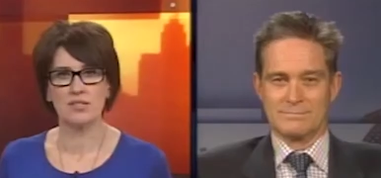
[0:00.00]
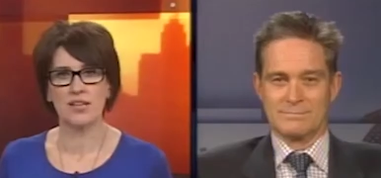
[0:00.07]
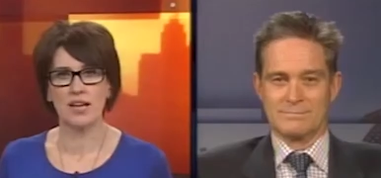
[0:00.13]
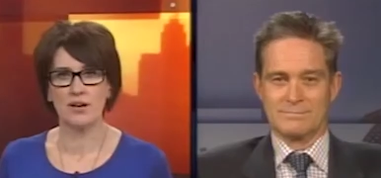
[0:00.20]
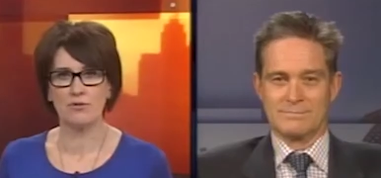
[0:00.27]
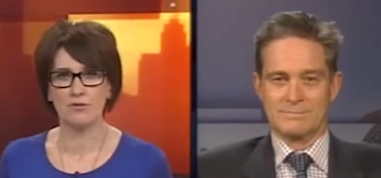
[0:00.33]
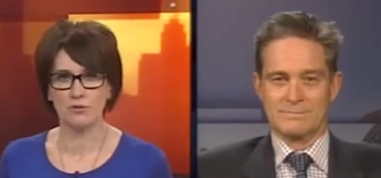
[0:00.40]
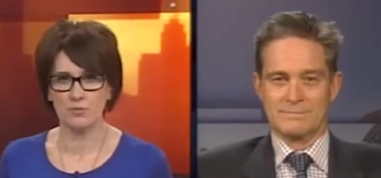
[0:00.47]
Speaker 1: now
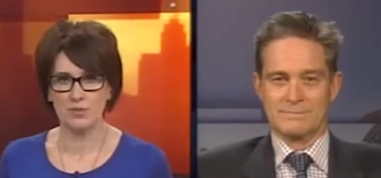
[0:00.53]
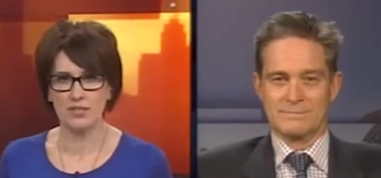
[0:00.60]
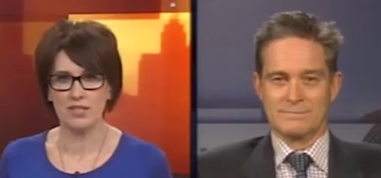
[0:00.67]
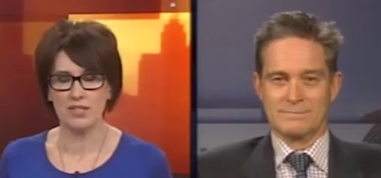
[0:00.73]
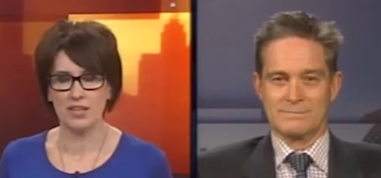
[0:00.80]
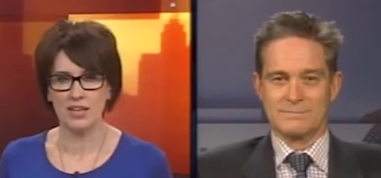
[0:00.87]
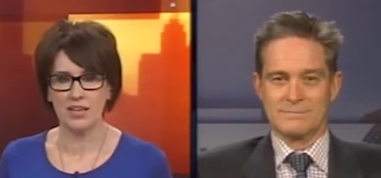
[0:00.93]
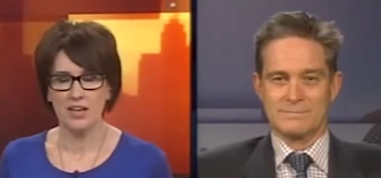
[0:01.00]
from
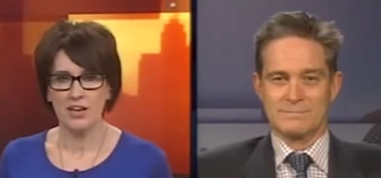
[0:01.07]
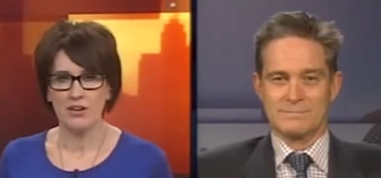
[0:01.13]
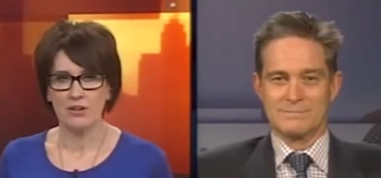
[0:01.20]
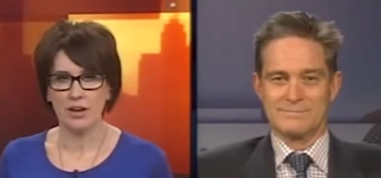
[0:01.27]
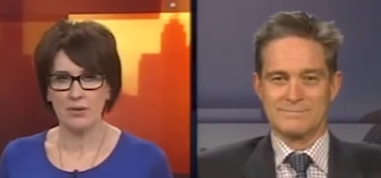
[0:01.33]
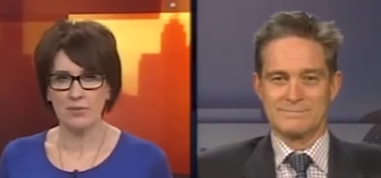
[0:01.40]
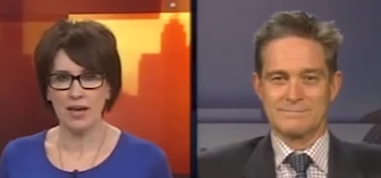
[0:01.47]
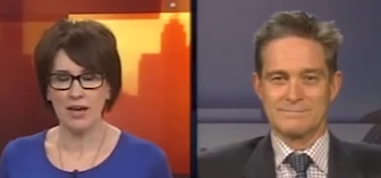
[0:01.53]
Sydney.
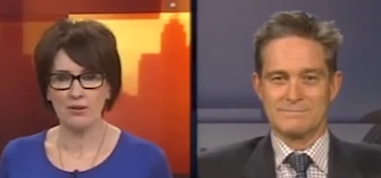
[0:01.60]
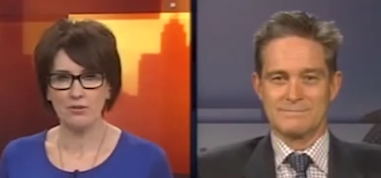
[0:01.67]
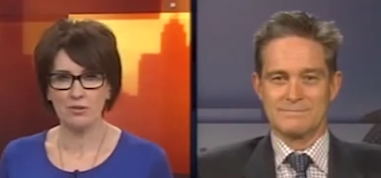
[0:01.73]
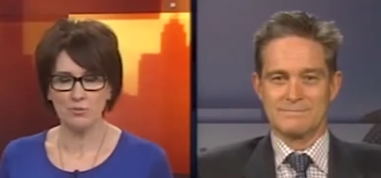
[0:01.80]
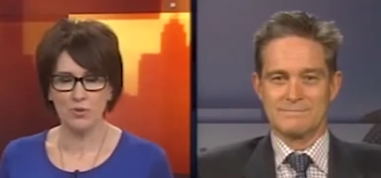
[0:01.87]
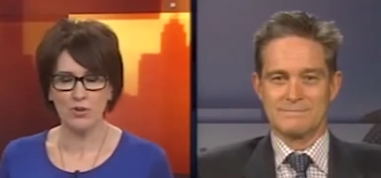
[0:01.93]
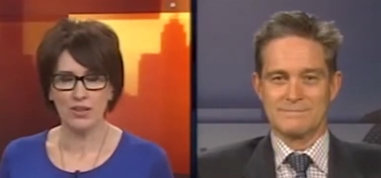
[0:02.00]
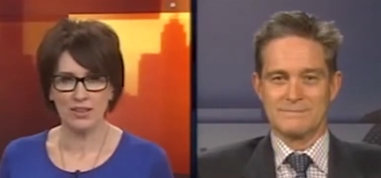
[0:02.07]
Graeme Cowan, good
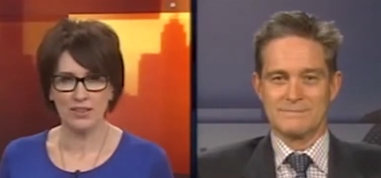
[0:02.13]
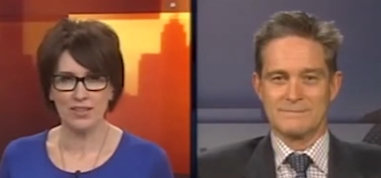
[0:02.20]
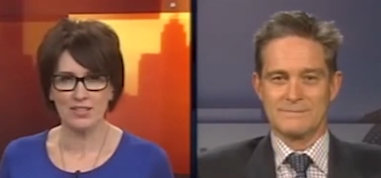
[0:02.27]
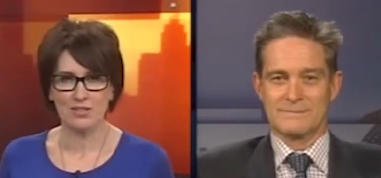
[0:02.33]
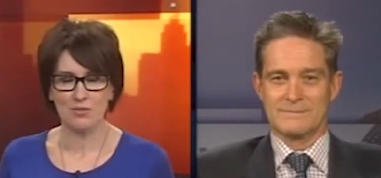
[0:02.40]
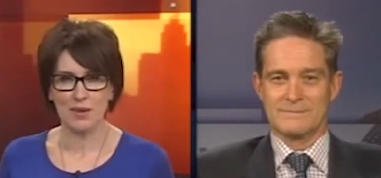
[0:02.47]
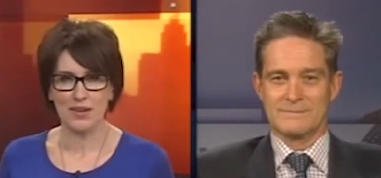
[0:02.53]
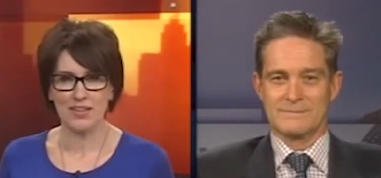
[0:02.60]
morning and thanks for
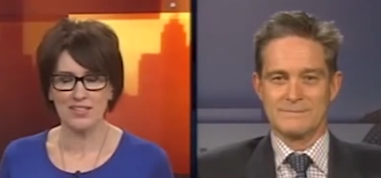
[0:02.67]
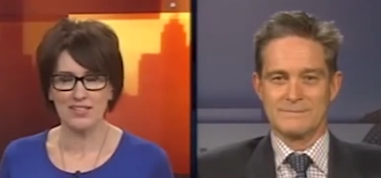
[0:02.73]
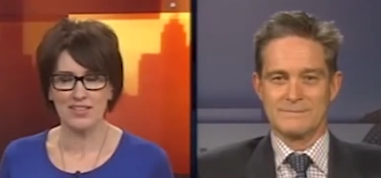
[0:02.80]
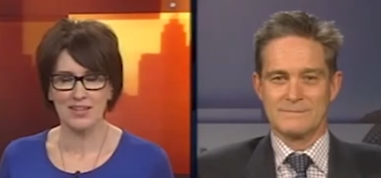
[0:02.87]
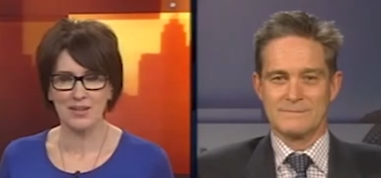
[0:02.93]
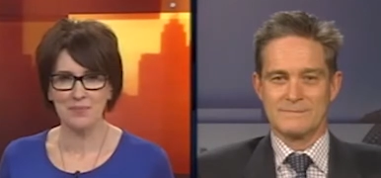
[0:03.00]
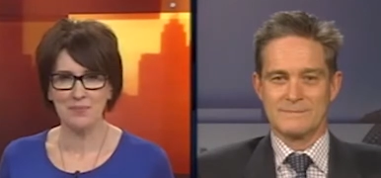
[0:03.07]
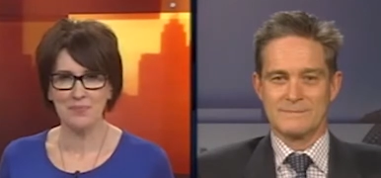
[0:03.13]
making
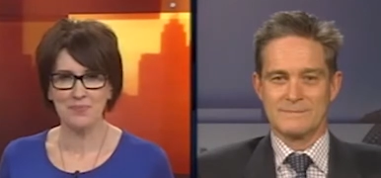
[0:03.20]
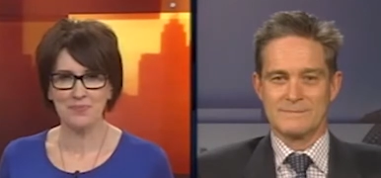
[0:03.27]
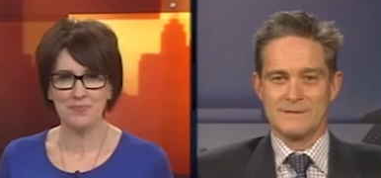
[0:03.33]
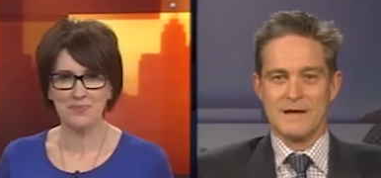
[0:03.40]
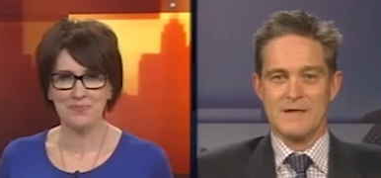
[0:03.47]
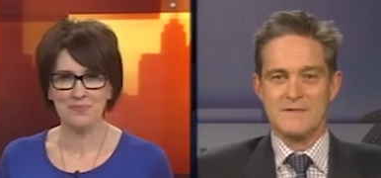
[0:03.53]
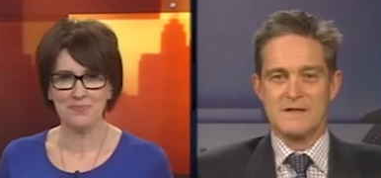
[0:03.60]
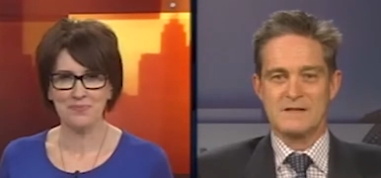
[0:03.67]
time.
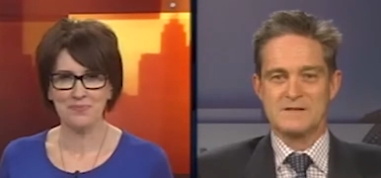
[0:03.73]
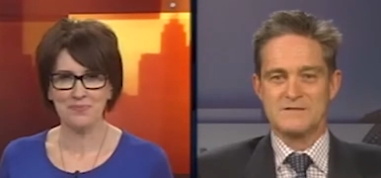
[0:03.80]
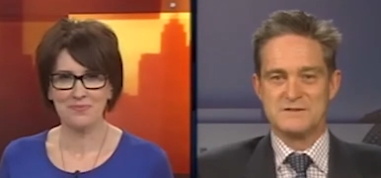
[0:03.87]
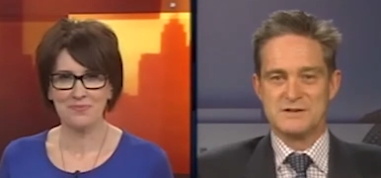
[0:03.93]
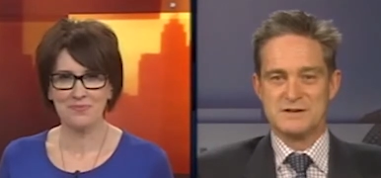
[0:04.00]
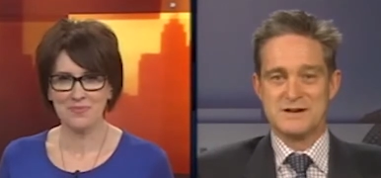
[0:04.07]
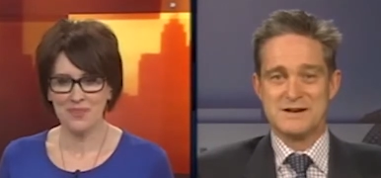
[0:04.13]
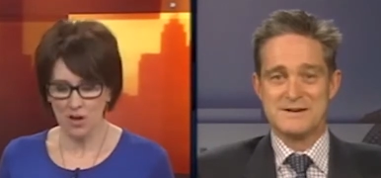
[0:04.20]
Speaker 2: Thanks,
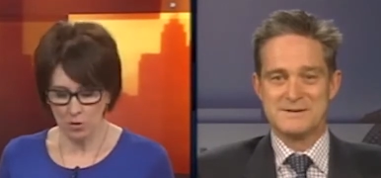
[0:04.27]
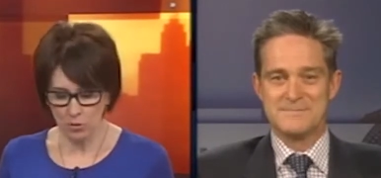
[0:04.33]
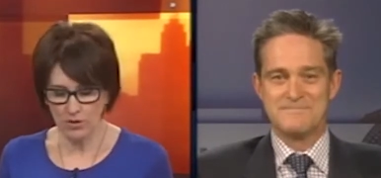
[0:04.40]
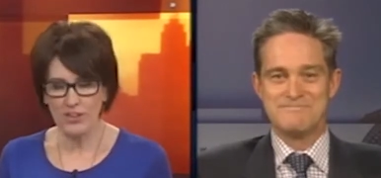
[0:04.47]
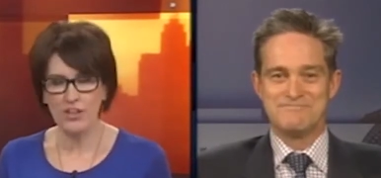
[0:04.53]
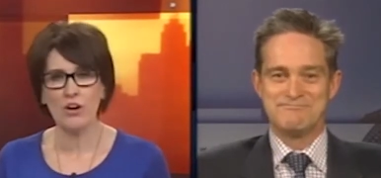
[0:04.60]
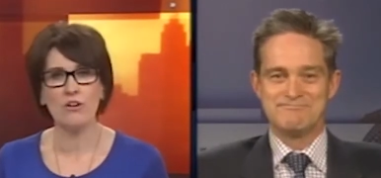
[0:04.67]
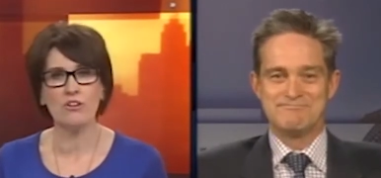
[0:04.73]
Virginia.
Speaker 1: What are
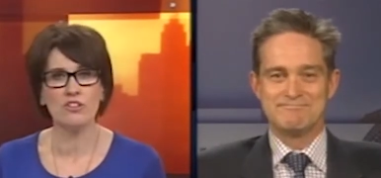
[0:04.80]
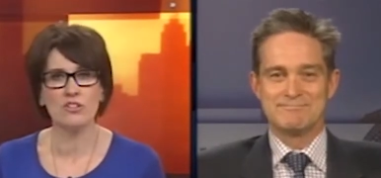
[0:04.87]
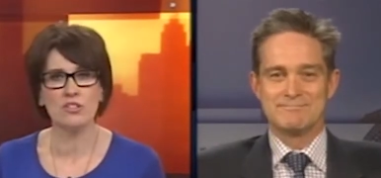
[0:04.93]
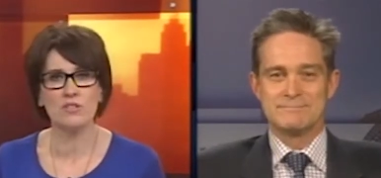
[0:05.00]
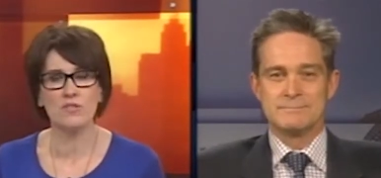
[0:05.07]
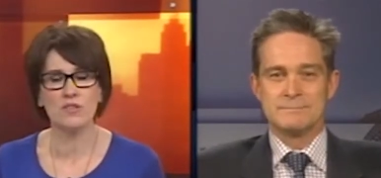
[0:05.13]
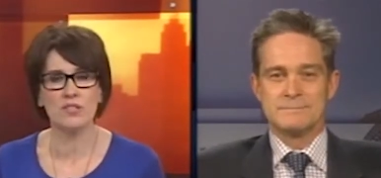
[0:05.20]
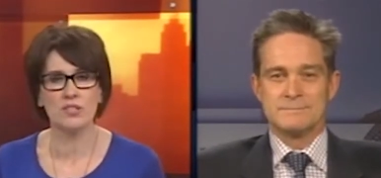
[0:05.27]
the origins of
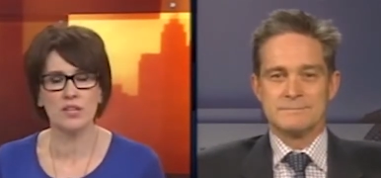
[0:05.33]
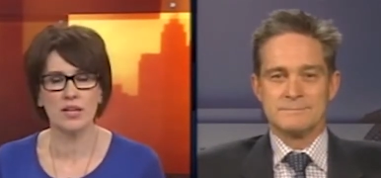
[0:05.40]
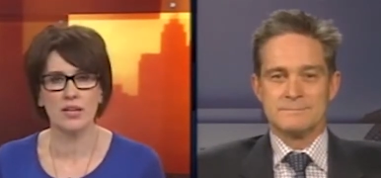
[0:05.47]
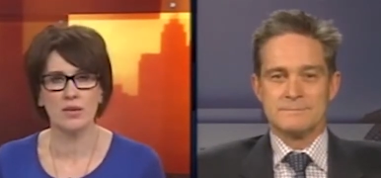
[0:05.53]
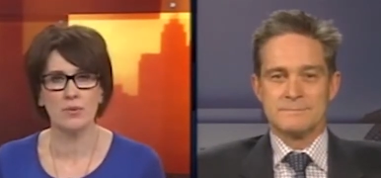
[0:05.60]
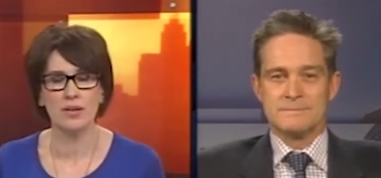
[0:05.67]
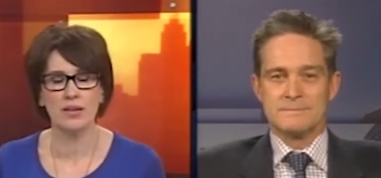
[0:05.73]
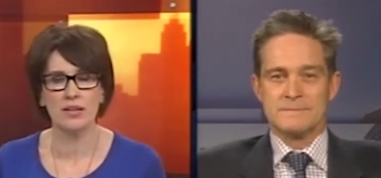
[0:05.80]
this study?
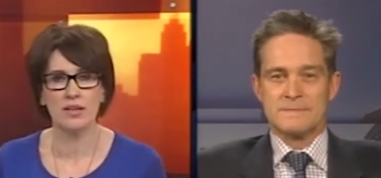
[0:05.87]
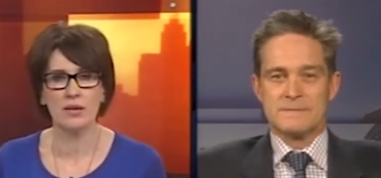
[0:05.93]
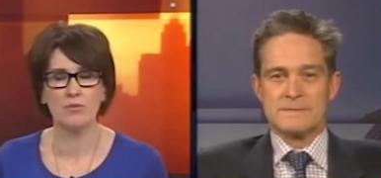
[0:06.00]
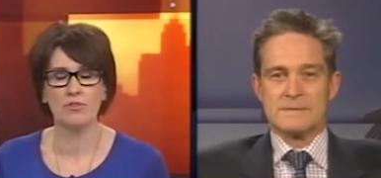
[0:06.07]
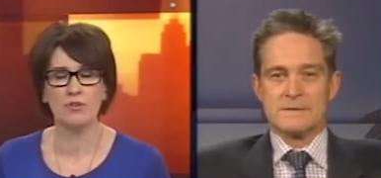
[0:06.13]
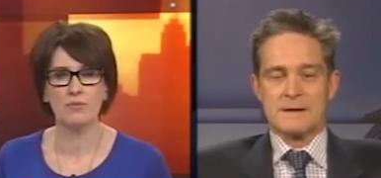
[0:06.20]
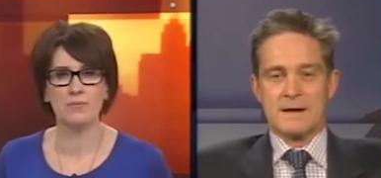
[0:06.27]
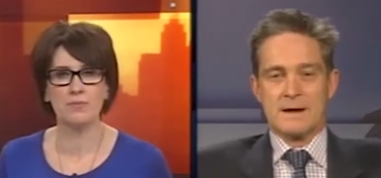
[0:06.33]
Where did it come
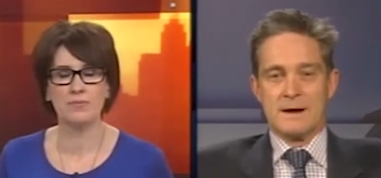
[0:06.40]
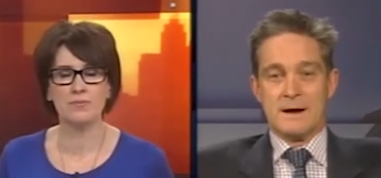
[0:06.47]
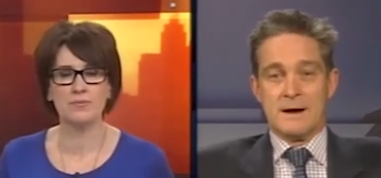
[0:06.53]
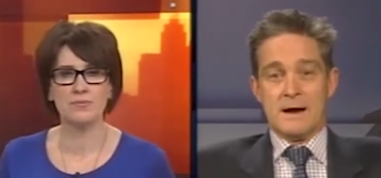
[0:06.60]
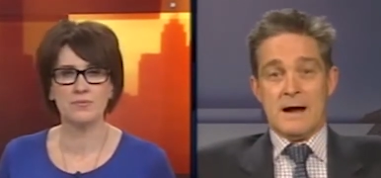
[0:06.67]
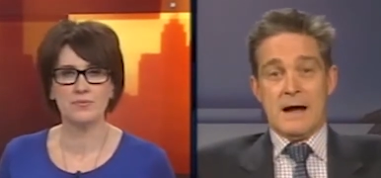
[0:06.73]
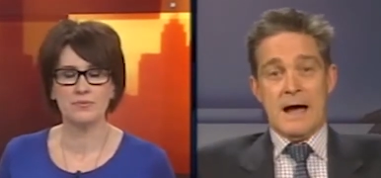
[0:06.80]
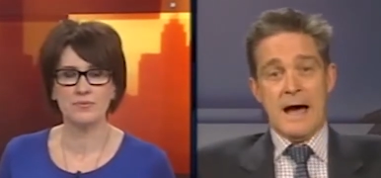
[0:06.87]
from?
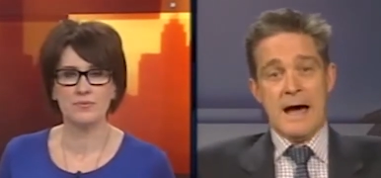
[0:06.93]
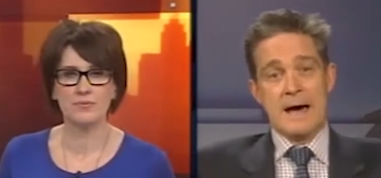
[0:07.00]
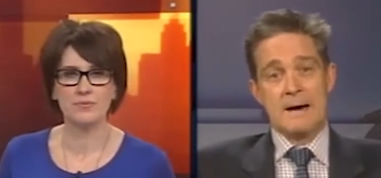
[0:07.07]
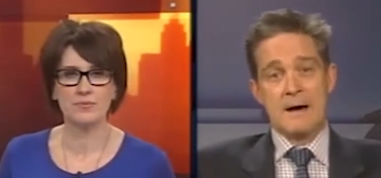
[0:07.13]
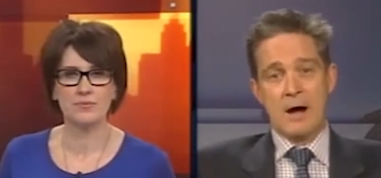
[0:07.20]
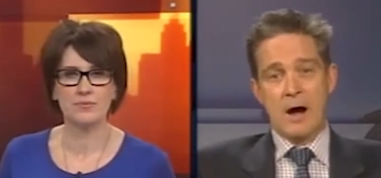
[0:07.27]
Uh,